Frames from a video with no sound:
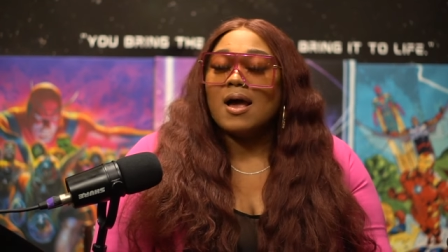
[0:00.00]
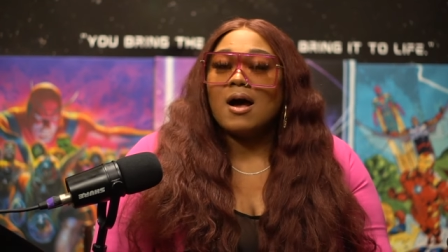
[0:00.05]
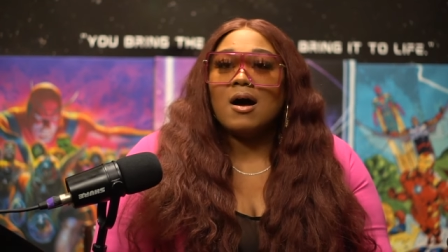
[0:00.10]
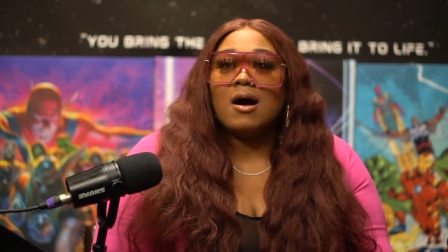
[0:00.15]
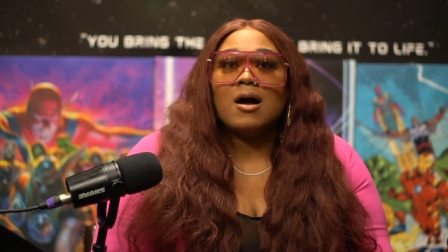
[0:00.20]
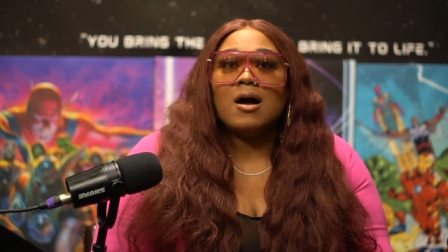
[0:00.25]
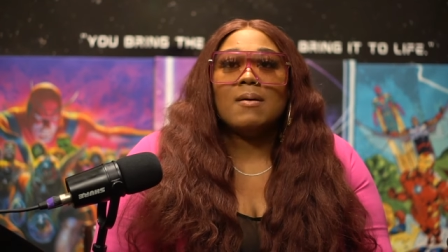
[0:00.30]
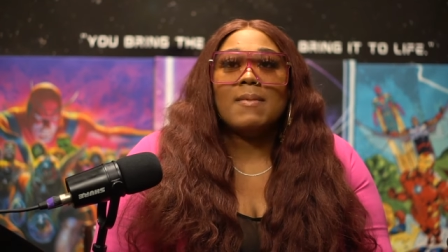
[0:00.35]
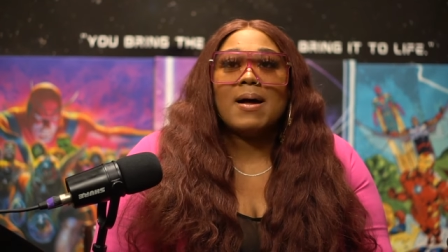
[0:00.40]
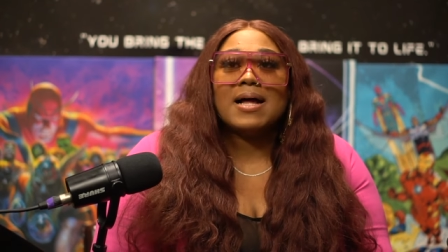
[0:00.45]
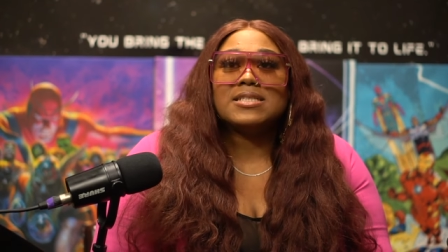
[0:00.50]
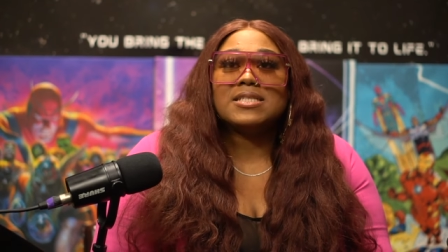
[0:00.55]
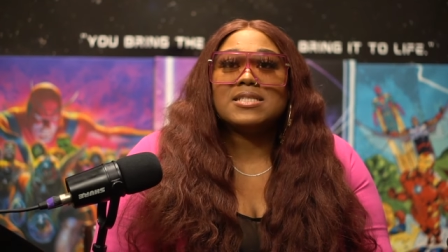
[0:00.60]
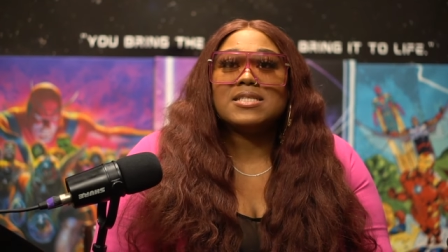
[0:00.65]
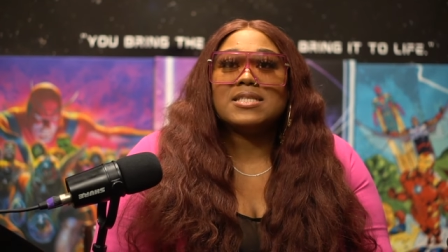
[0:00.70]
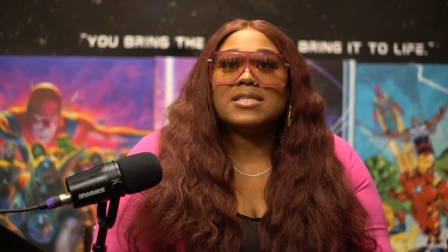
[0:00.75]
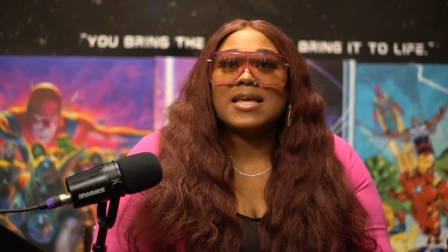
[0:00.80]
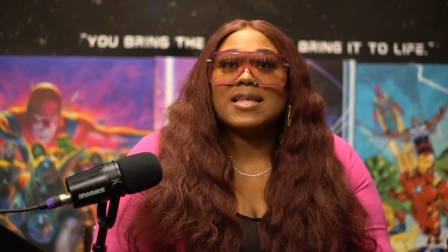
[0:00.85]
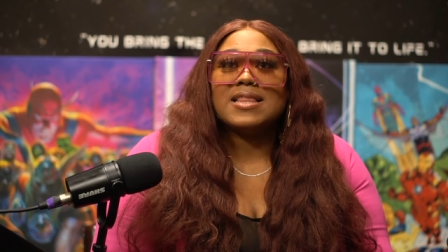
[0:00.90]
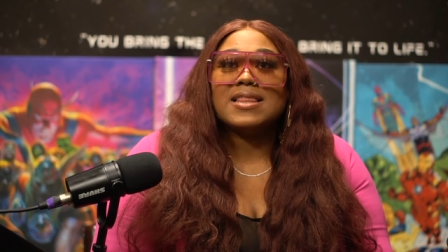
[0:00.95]
Um, I
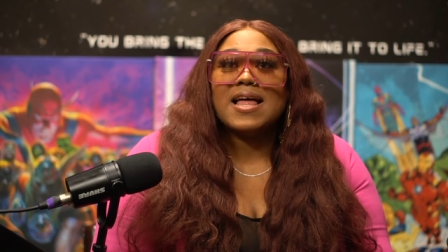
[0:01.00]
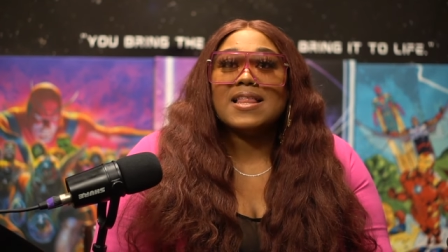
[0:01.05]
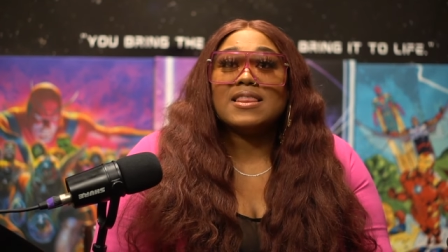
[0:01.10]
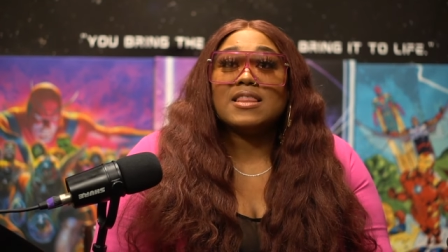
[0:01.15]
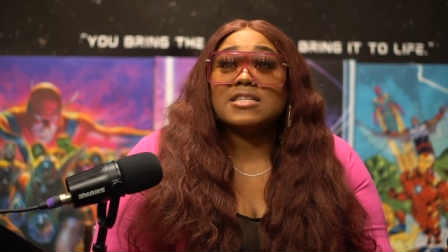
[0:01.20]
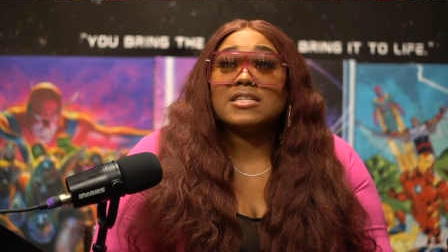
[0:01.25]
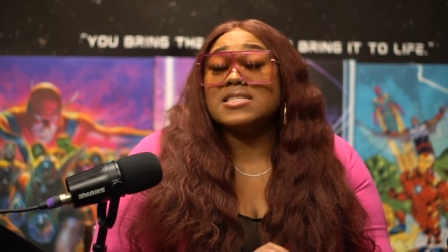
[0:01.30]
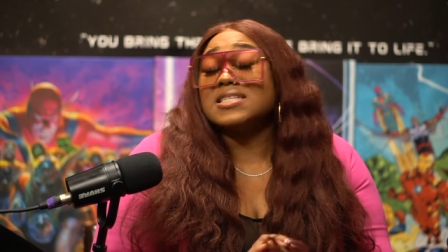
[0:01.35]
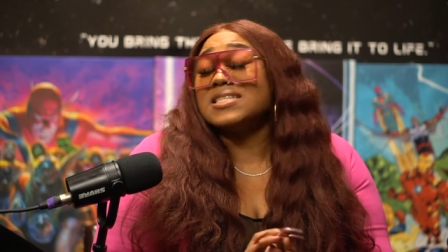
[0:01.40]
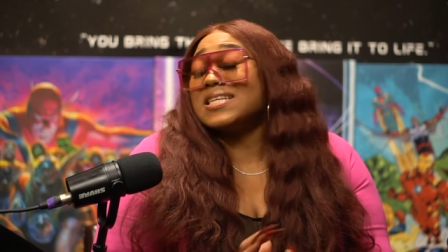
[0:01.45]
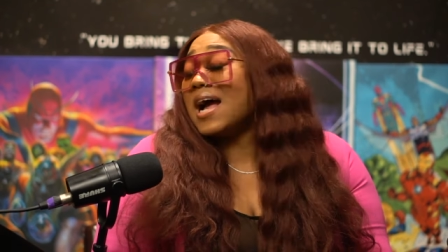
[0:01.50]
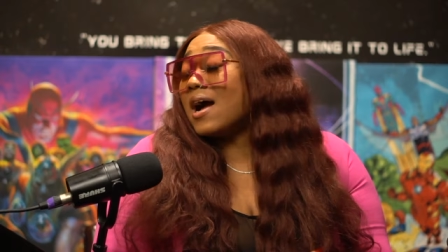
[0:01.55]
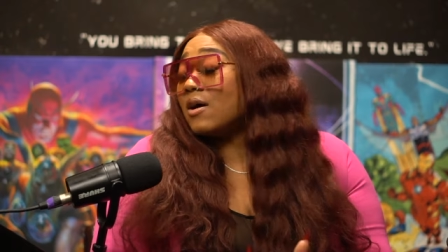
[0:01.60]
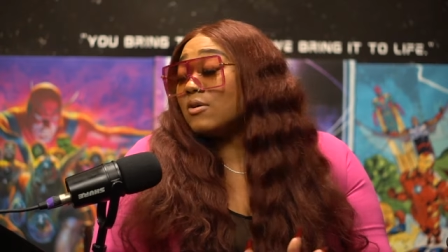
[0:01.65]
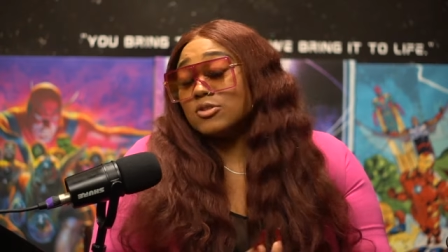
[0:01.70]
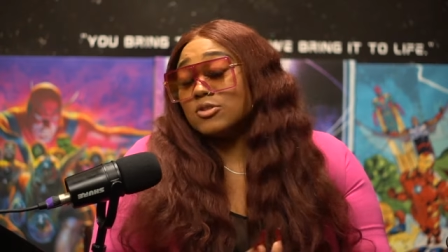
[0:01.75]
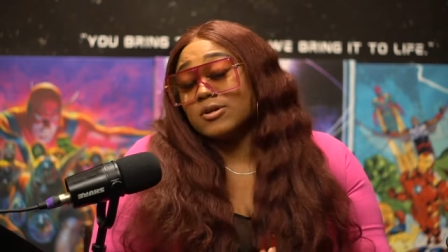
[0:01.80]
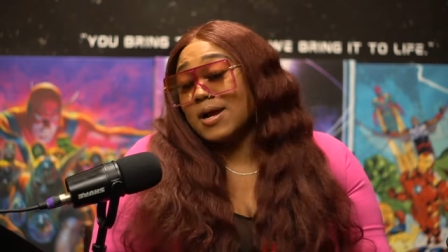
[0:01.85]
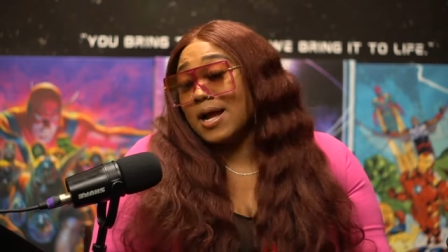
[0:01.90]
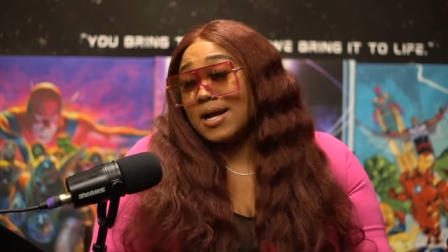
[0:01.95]
just think that the
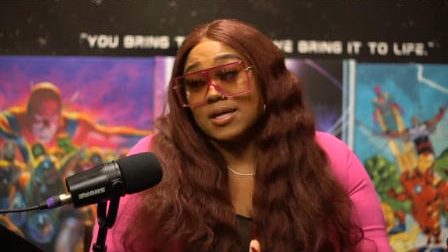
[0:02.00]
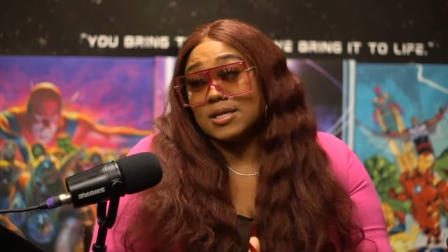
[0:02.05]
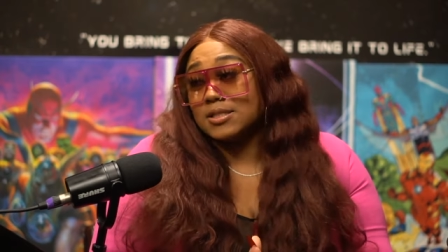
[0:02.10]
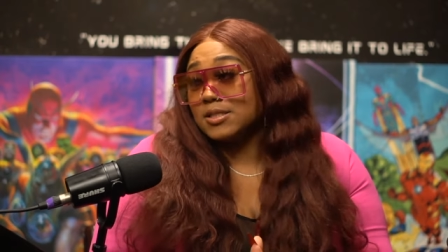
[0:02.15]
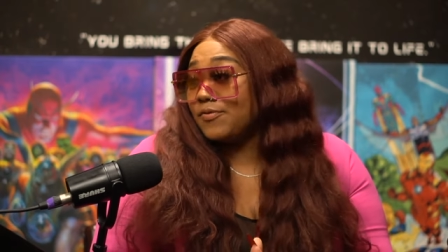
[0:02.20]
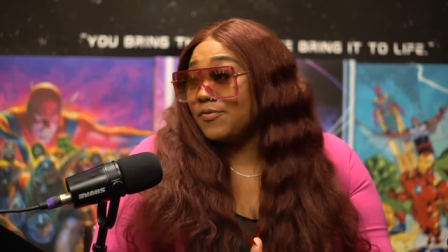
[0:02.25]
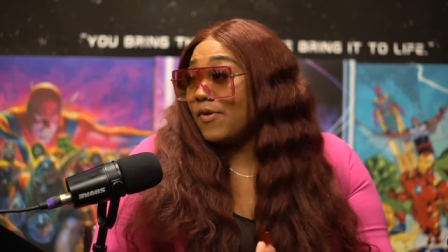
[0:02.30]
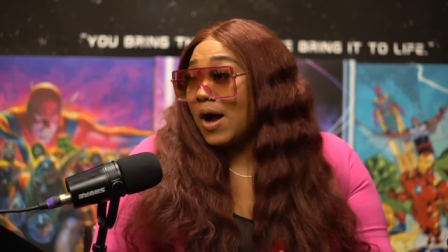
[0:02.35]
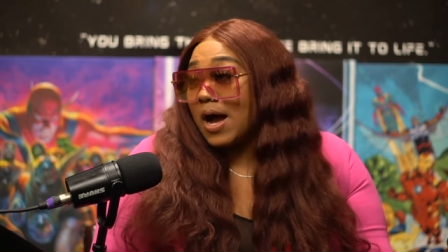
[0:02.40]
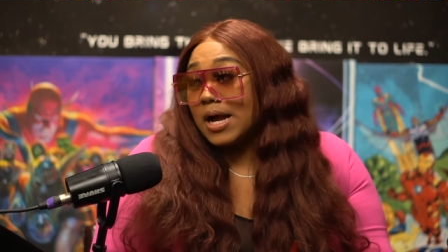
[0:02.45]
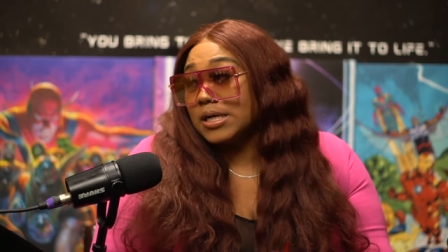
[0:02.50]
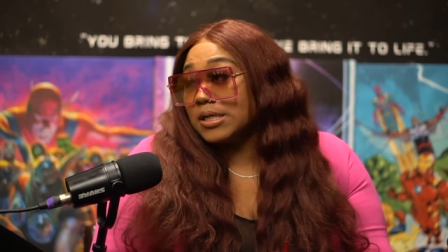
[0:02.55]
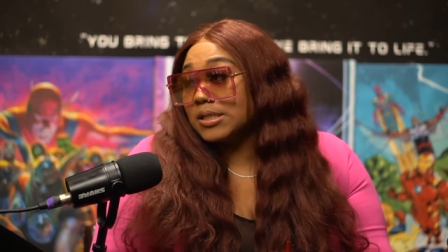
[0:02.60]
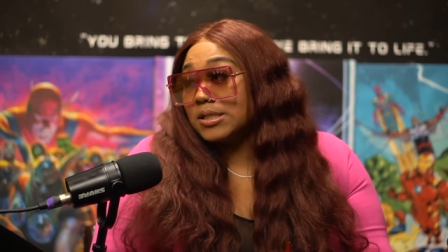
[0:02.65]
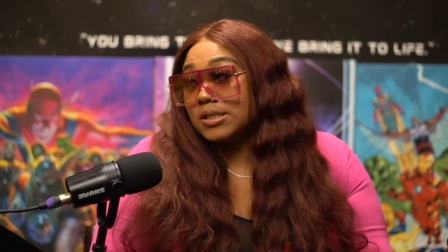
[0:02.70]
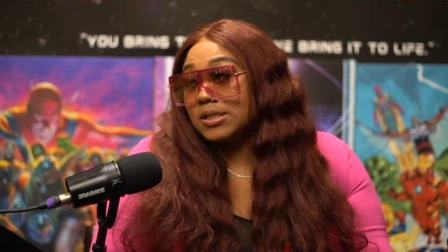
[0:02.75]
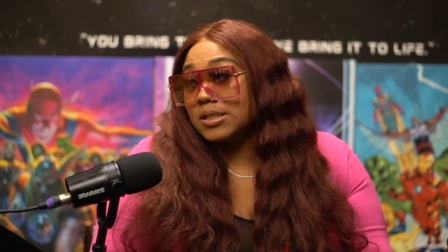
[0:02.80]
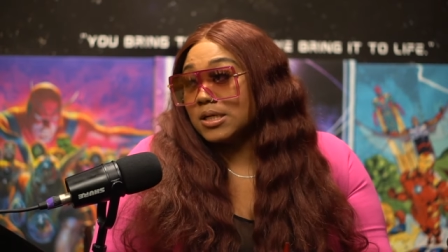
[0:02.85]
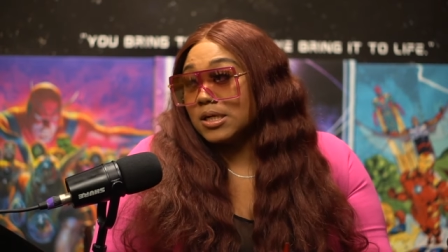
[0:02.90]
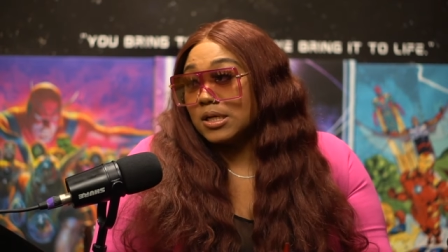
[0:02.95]
soundtrack is
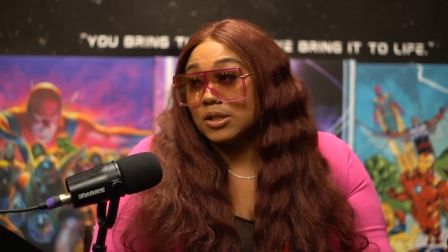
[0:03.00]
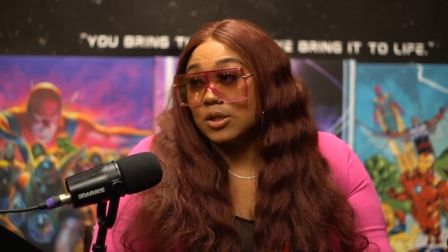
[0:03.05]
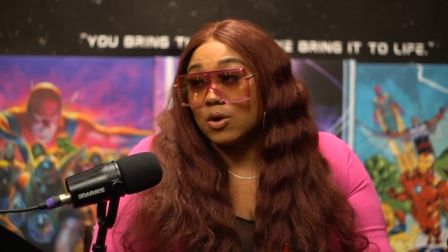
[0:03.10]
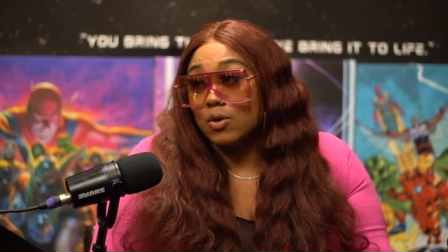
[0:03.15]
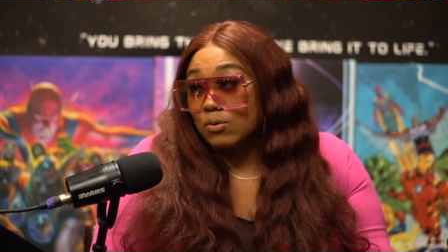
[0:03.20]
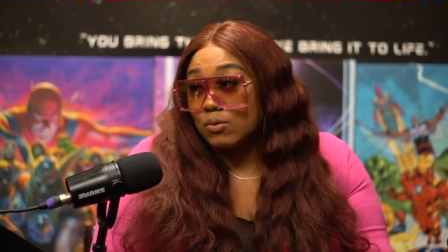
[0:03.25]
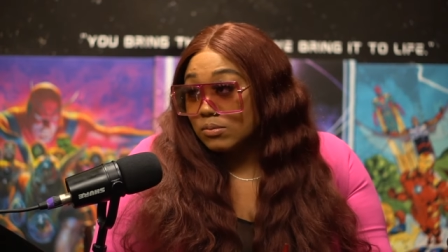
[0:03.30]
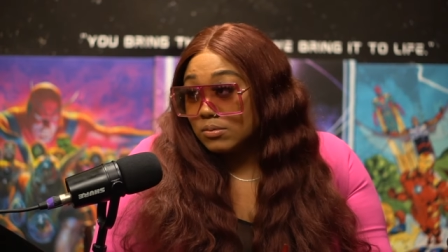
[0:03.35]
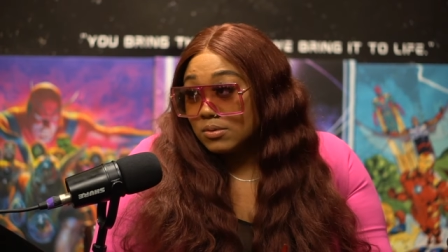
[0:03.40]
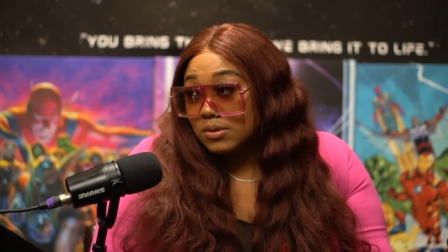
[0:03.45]
fire alone.